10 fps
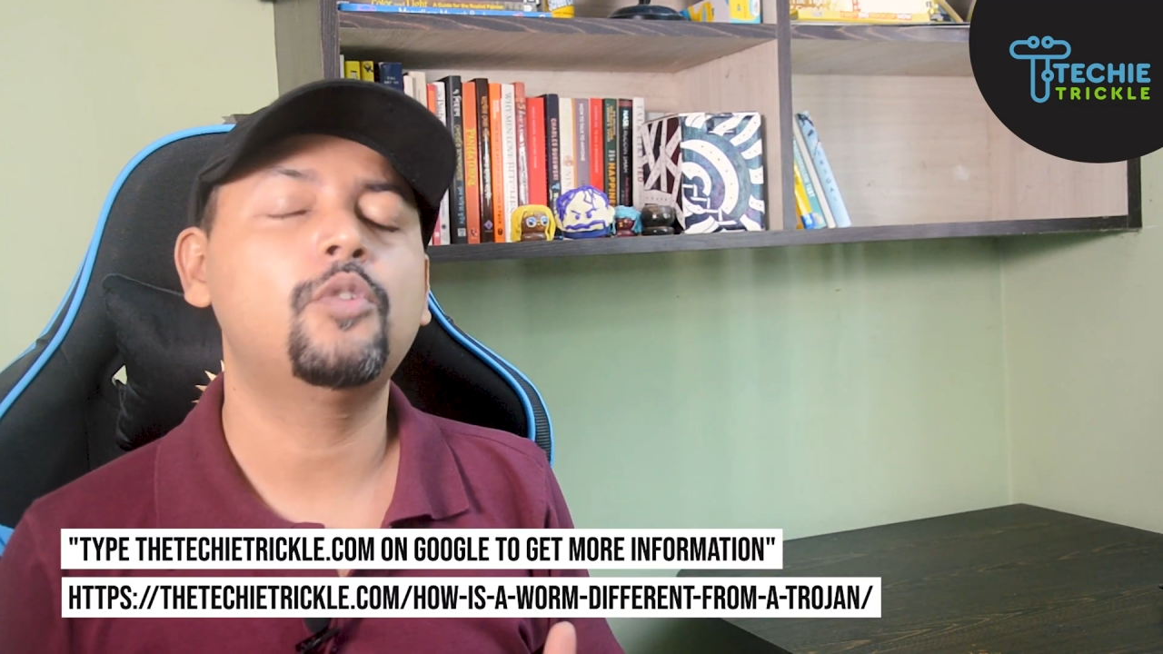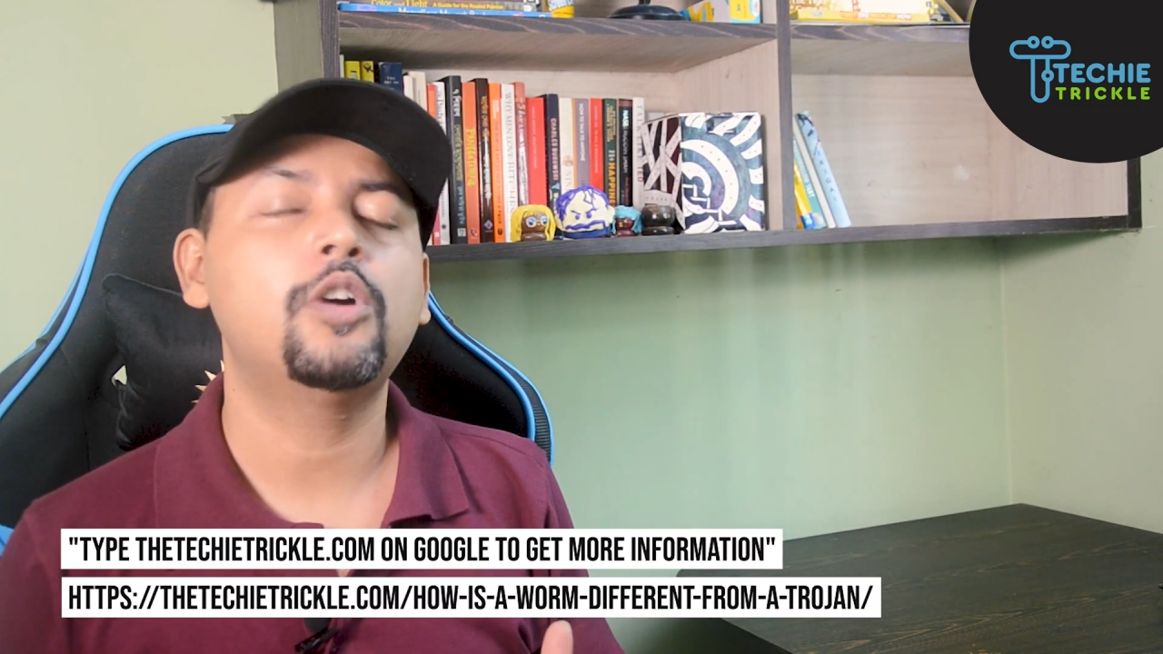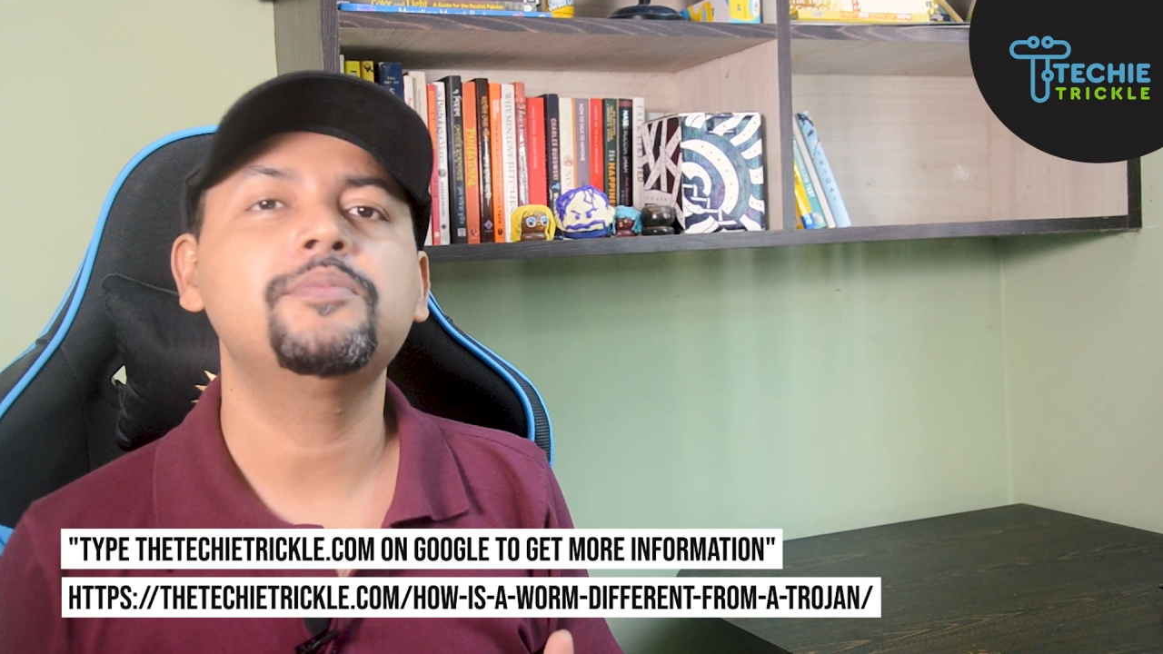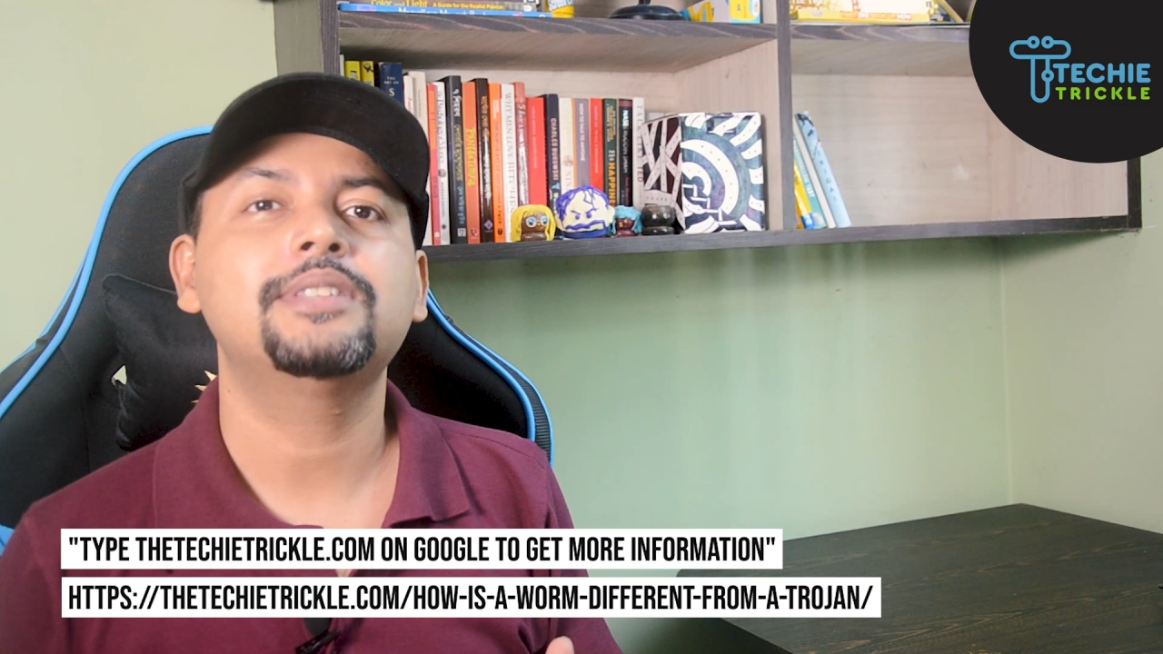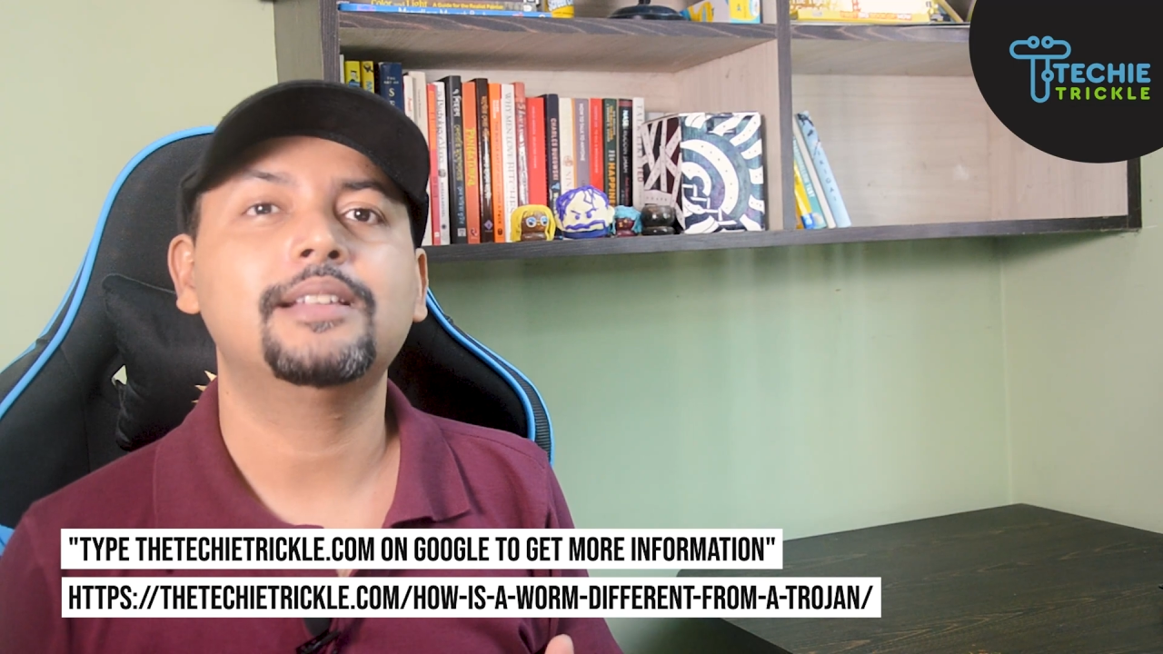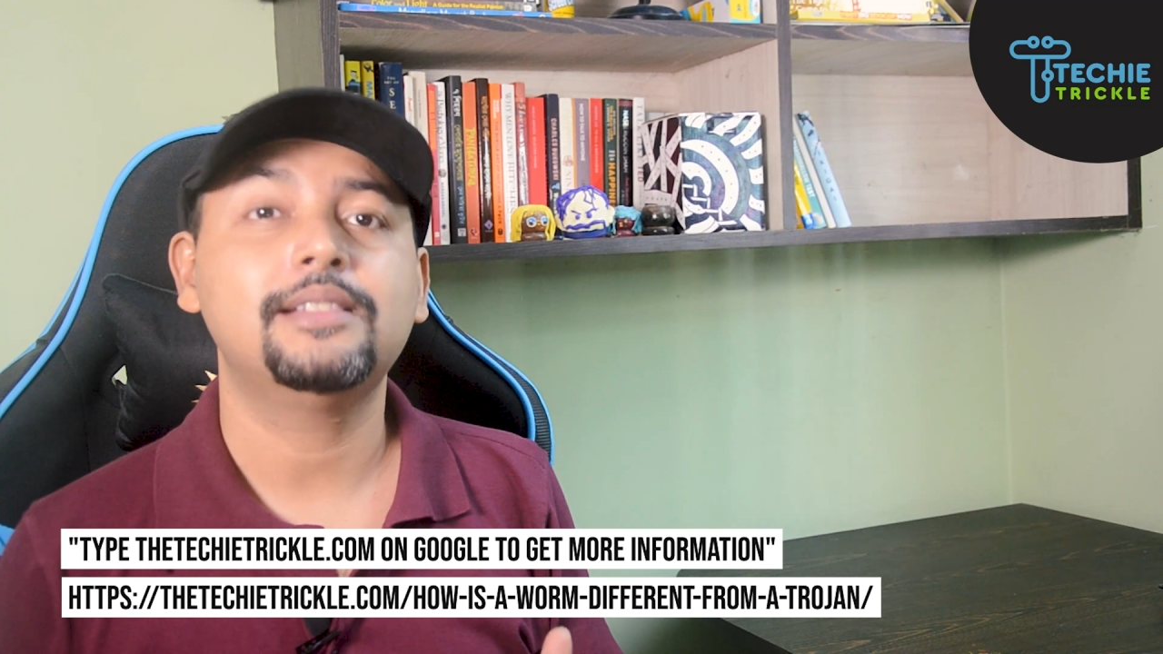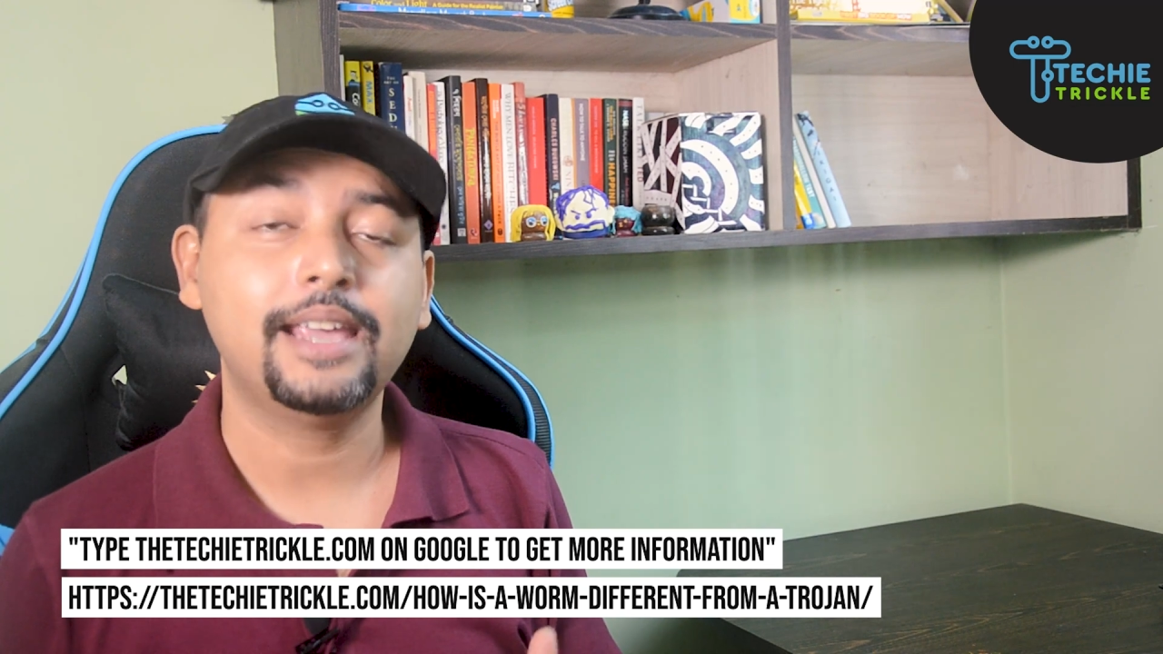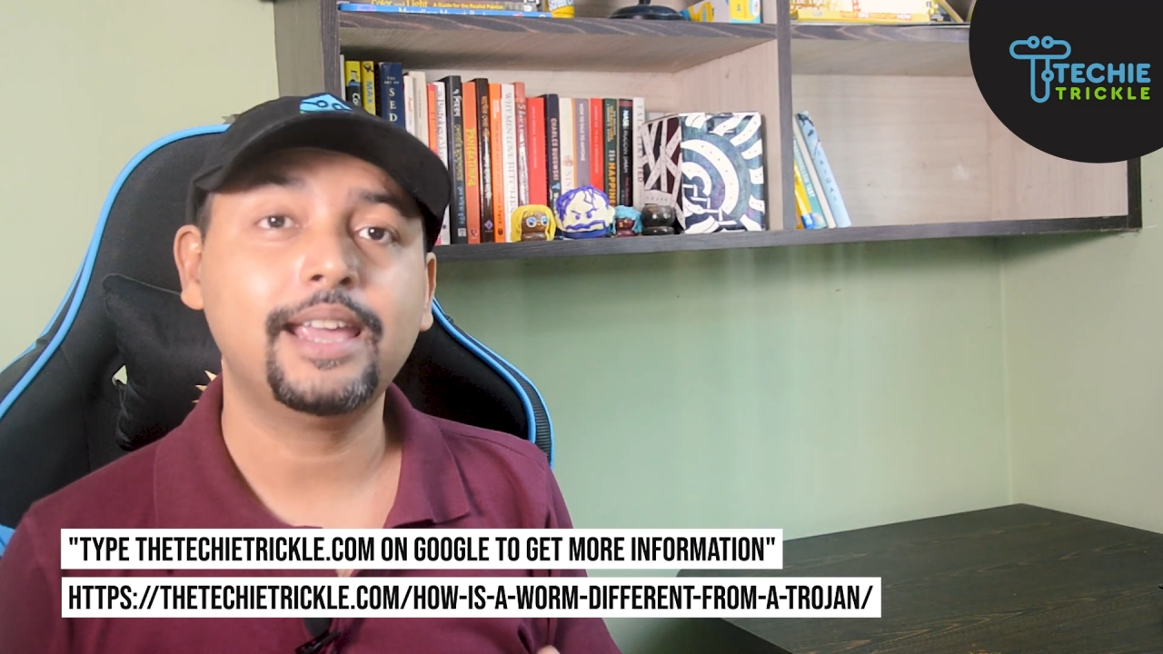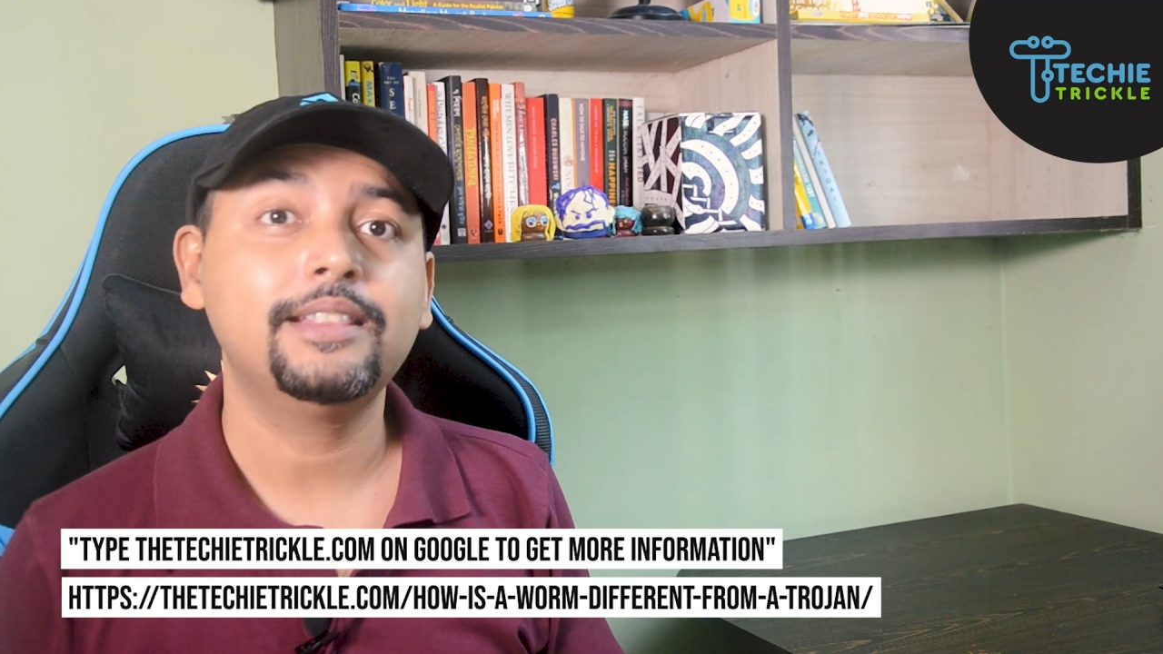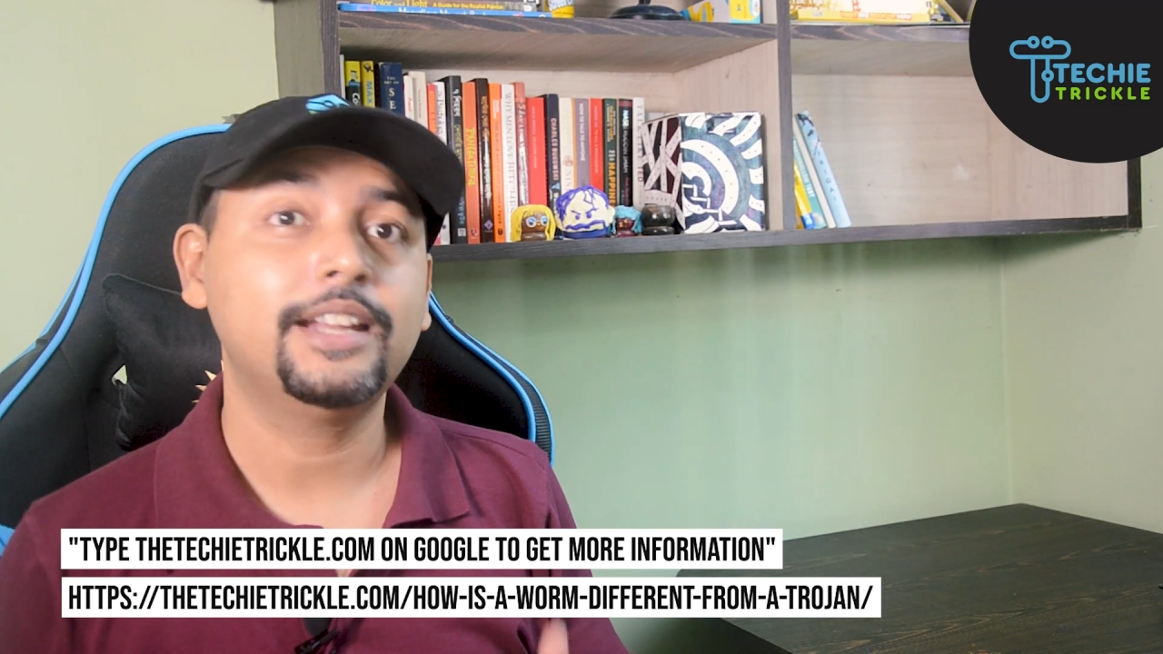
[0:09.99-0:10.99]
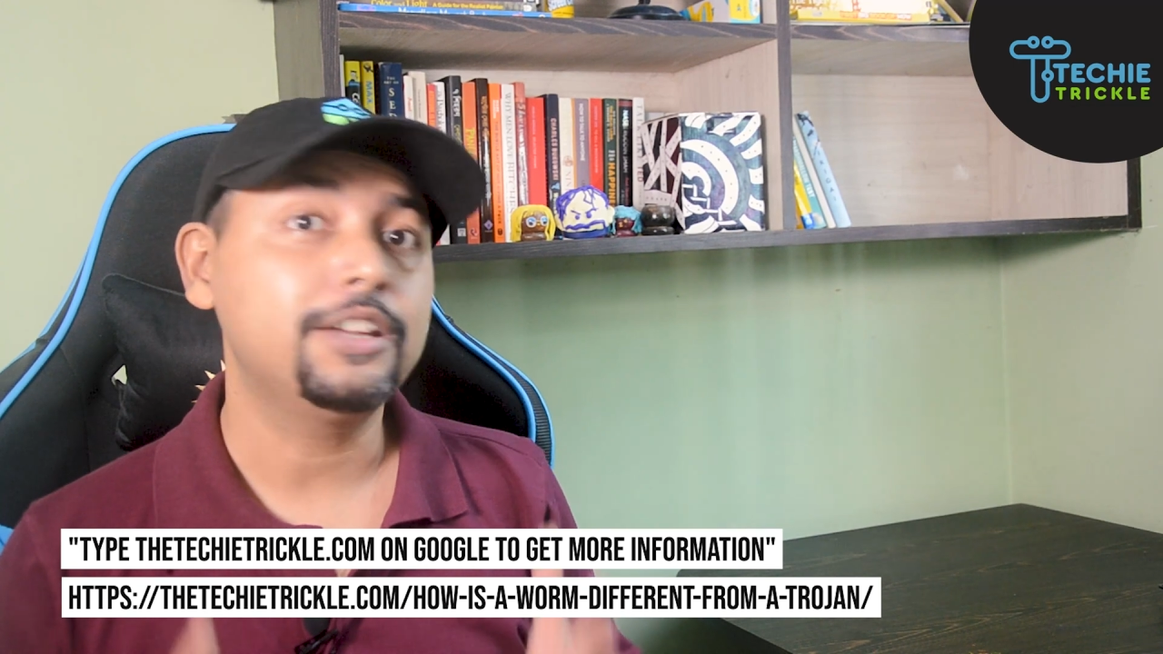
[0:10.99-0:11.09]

worms are there that